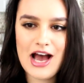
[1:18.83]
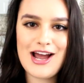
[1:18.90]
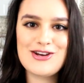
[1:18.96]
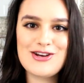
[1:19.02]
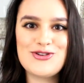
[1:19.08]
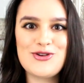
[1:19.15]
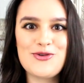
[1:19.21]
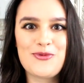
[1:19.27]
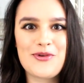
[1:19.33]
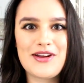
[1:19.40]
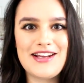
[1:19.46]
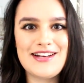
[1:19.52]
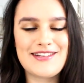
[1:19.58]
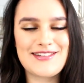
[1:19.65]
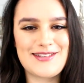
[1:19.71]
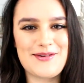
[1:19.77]
I do
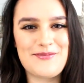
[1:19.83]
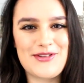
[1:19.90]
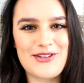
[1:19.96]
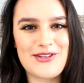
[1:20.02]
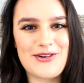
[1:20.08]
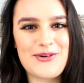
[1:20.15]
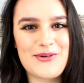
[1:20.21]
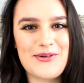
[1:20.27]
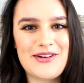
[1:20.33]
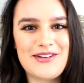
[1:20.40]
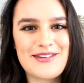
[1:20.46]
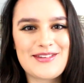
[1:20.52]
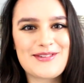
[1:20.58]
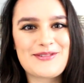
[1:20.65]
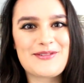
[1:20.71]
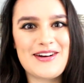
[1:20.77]
read some of the
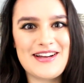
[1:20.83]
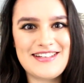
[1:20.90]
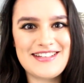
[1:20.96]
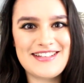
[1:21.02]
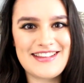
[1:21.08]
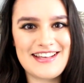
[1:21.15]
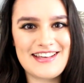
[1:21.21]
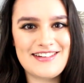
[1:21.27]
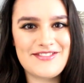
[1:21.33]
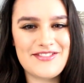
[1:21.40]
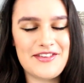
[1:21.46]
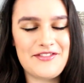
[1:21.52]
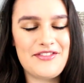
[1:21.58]
quotes right at the end of the